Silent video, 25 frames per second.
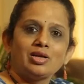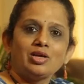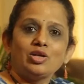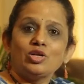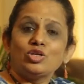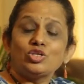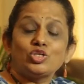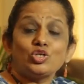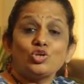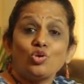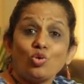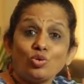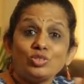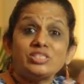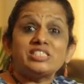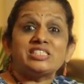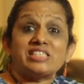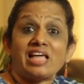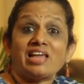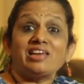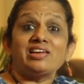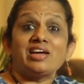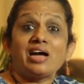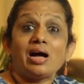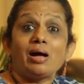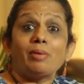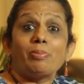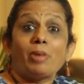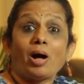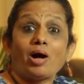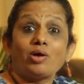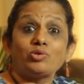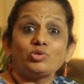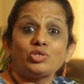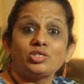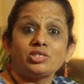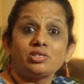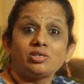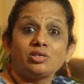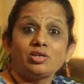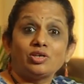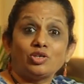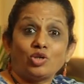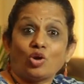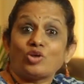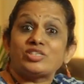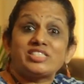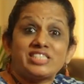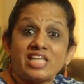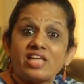So, don't sulk about
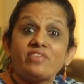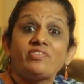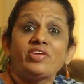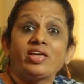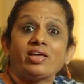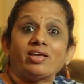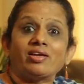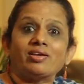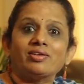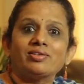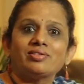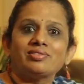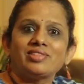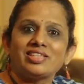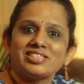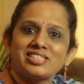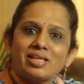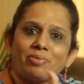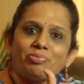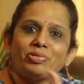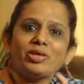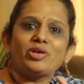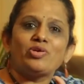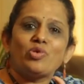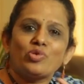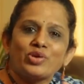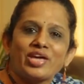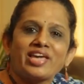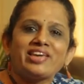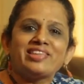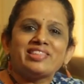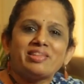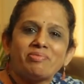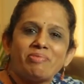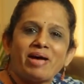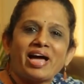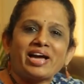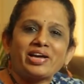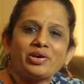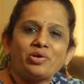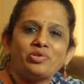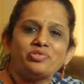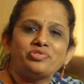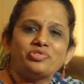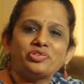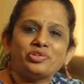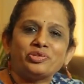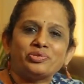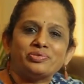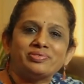not saving. There's something cooking in the background
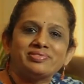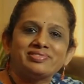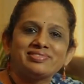for you.